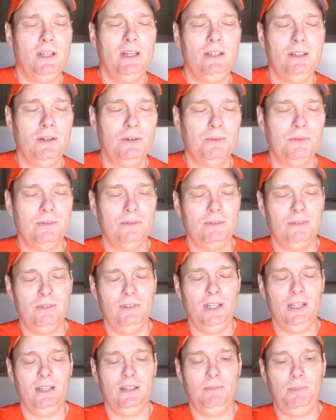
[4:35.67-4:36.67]
People
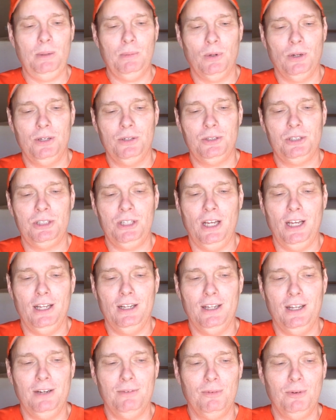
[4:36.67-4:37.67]
don't
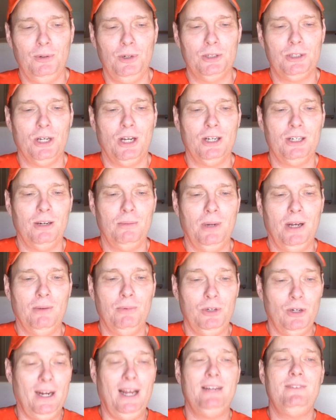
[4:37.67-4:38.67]
understand that when
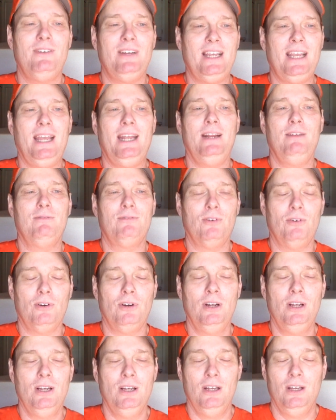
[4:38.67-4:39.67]
you're advocating for